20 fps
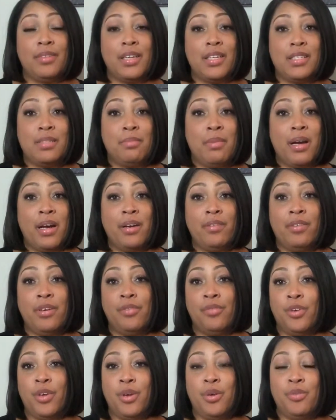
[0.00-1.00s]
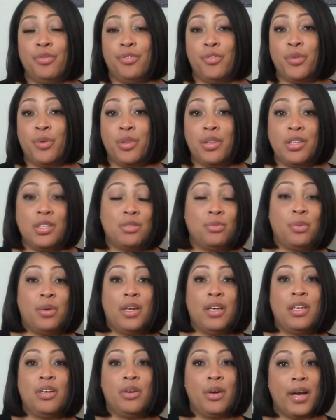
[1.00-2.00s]
That's my review for this
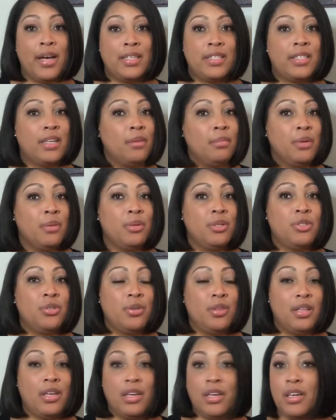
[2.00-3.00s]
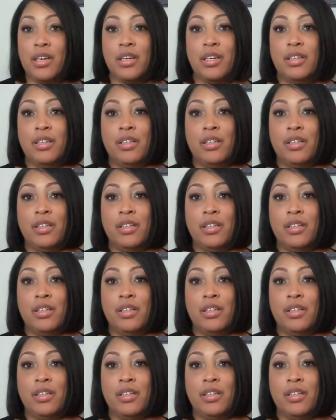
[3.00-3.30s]
week. You guys tell me what you think.